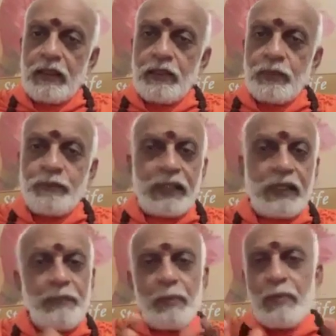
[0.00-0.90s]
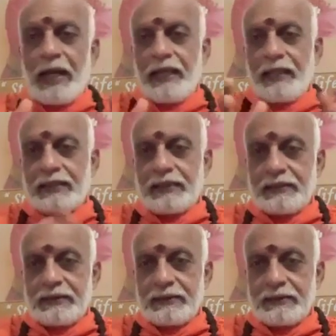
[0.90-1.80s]
You pick up a mic,
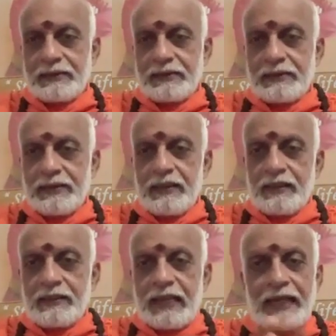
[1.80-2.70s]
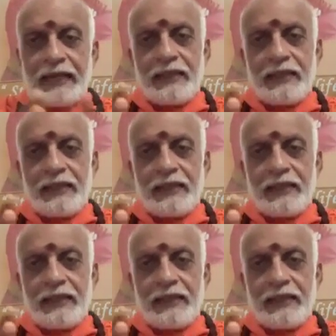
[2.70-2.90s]
stand